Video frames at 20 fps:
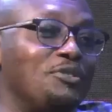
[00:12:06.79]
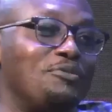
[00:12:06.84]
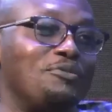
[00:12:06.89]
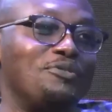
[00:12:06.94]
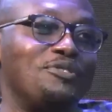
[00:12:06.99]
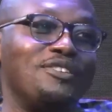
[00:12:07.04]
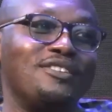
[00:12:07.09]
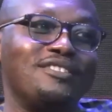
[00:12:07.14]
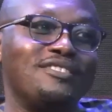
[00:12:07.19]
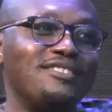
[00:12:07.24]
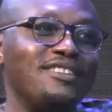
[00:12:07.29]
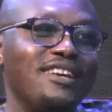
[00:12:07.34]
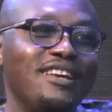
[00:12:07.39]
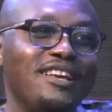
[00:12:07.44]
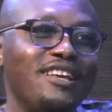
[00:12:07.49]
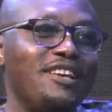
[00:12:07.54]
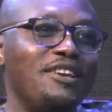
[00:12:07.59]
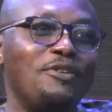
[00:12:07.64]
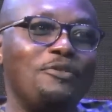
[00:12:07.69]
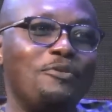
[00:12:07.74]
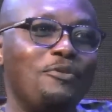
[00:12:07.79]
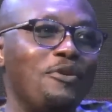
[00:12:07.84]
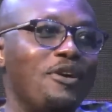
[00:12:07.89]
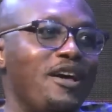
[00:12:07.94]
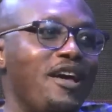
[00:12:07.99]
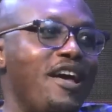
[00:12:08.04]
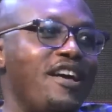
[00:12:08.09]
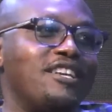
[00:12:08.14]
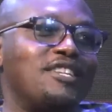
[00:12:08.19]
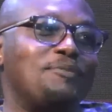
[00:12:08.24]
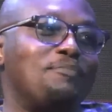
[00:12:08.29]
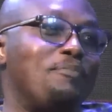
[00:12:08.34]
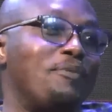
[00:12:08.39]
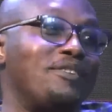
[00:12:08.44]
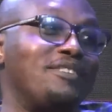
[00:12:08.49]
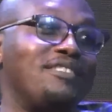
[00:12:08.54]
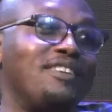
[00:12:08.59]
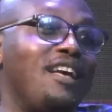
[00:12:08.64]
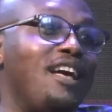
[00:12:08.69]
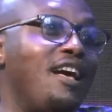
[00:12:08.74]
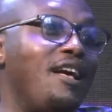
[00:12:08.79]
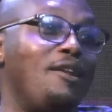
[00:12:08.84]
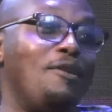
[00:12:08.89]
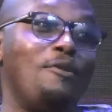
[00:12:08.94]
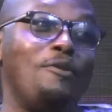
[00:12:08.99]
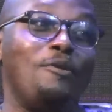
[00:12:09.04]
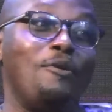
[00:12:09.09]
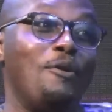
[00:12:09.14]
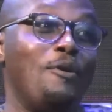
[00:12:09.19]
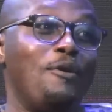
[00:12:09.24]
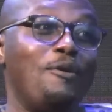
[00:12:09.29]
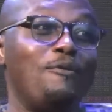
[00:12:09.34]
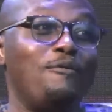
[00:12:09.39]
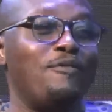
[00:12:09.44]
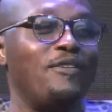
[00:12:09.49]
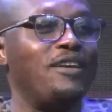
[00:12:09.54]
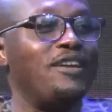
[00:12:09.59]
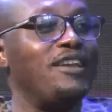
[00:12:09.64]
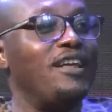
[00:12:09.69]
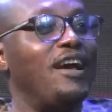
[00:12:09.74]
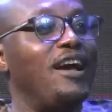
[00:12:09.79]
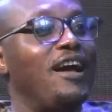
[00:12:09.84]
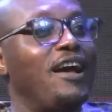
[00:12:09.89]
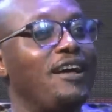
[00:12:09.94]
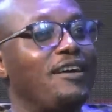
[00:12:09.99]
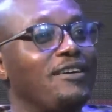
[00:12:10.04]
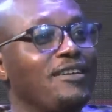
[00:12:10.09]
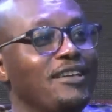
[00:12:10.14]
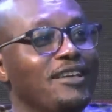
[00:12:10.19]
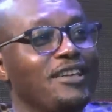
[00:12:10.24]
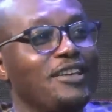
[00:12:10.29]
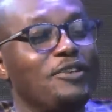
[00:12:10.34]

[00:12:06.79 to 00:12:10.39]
she could just, you know, express her love and her,